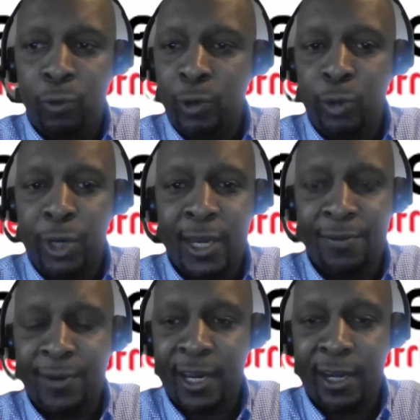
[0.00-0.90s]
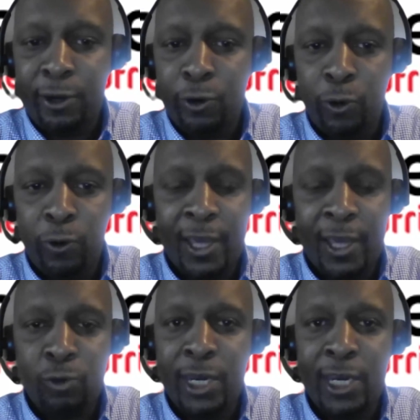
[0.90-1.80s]
We definitely
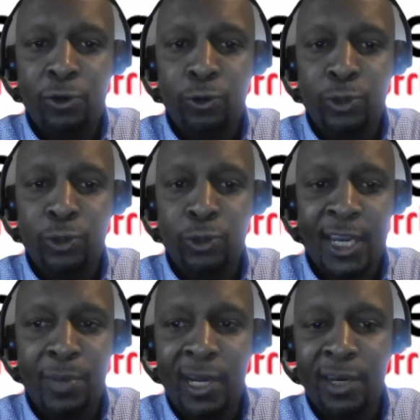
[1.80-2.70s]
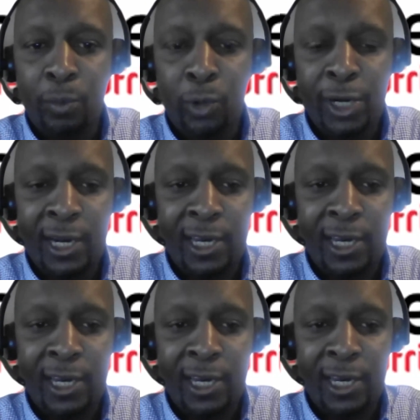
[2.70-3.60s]
know that we need to start building
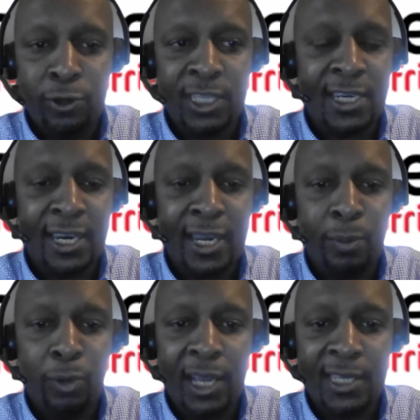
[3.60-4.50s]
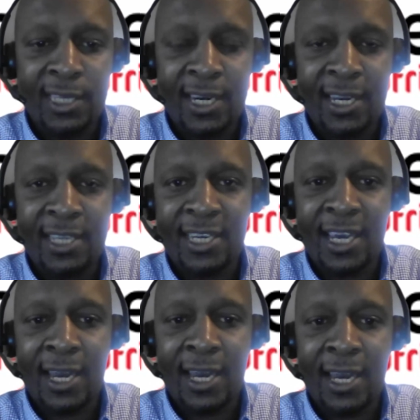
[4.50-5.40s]
modeling tools that enable us
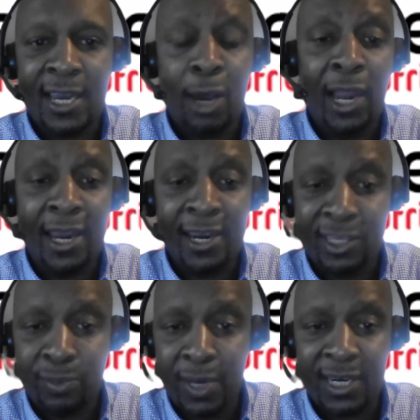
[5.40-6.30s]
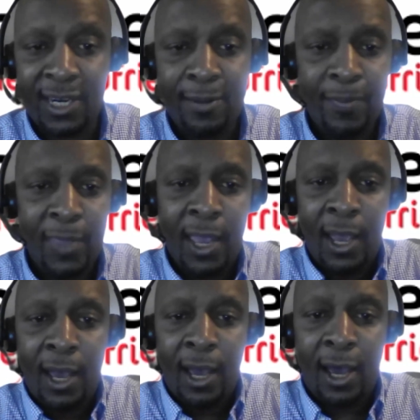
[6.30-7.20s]
understand our learners better.
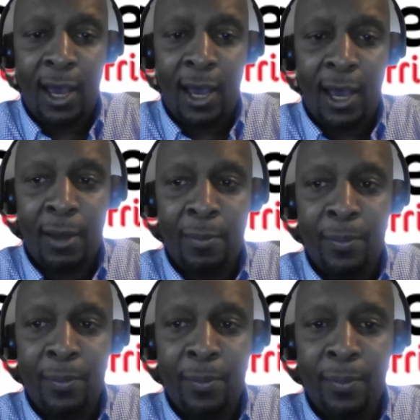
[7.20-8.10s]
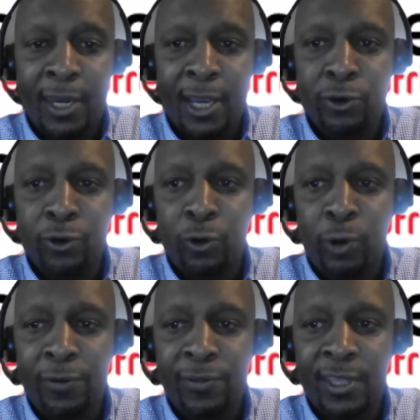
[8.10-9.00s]
And
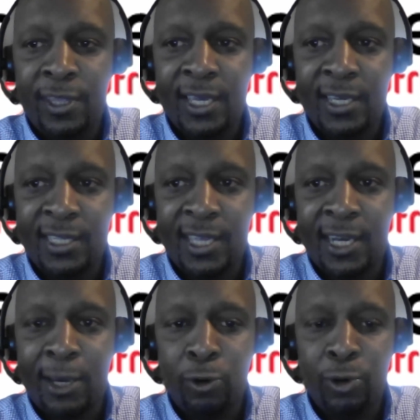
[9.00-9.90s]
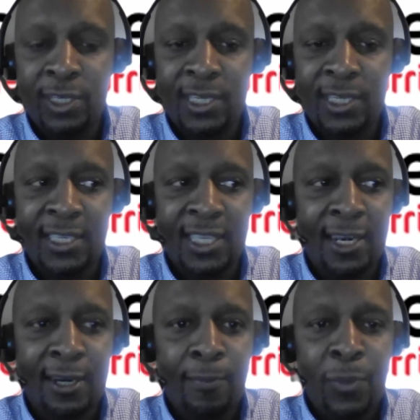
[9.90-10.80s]
you know, one of the things that I always say
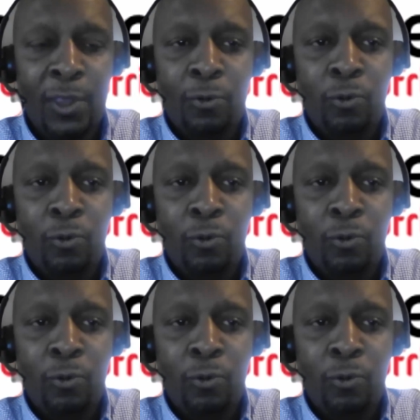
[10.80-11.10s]
is that